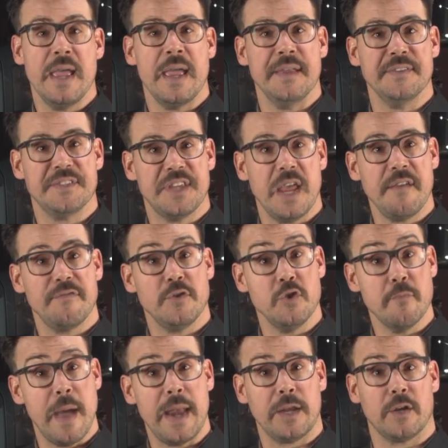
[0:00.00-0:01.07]
and safe
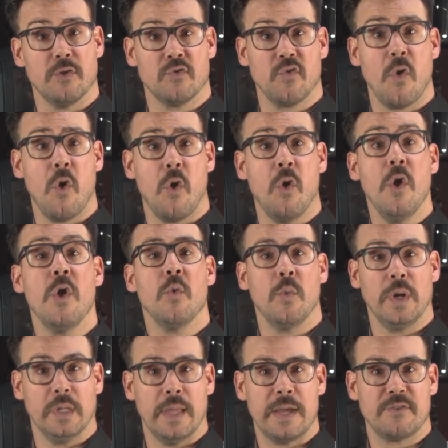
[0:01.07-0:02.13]
pneumatic control
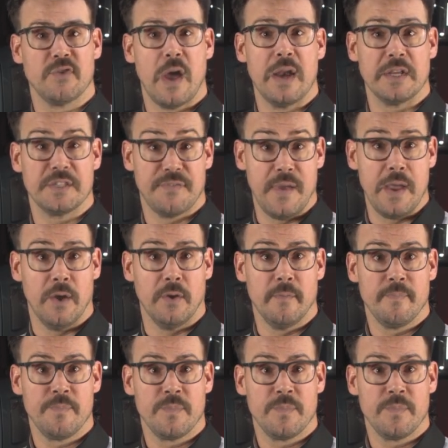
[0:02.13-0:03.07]
when electronics fail.